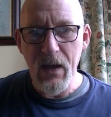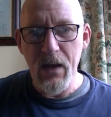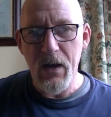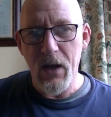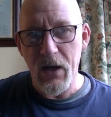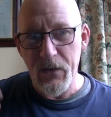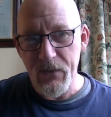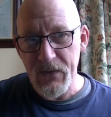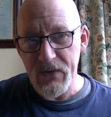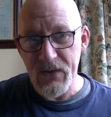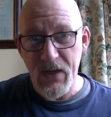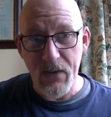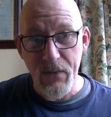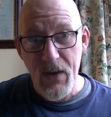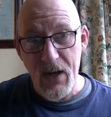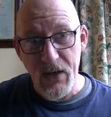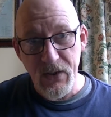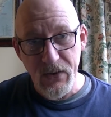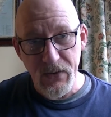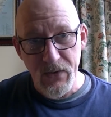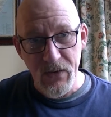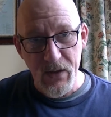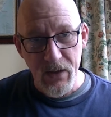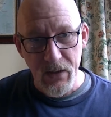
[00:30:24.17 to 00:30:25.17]
Obviously make
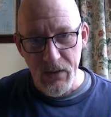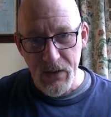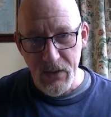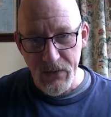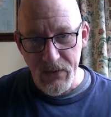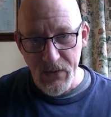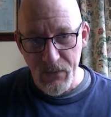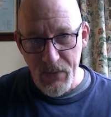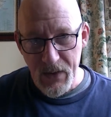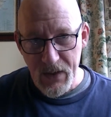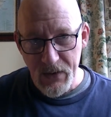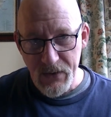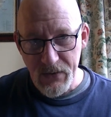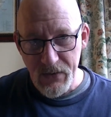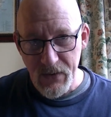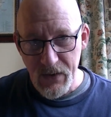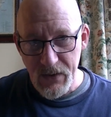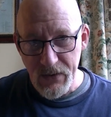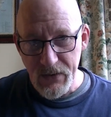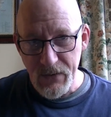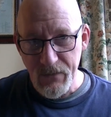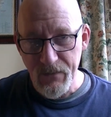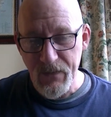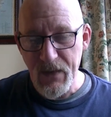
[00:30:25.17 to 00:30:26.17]
sure you got loads of
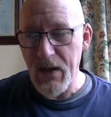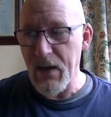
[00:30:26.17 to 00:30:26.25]
batteries.